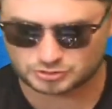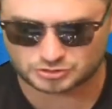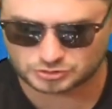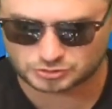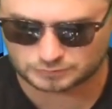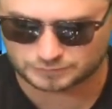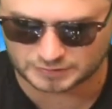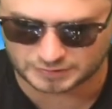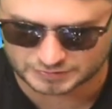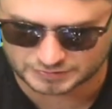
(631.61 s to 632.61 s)
which is so
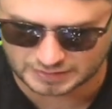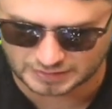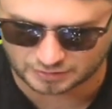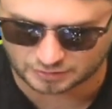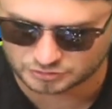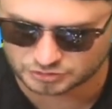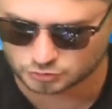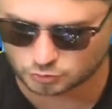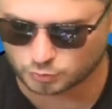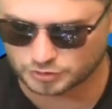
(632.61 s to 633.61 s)
funny to say, I don't know, it's just
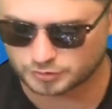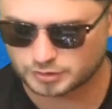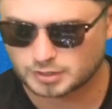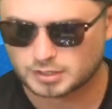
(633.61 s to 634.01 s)
so weird.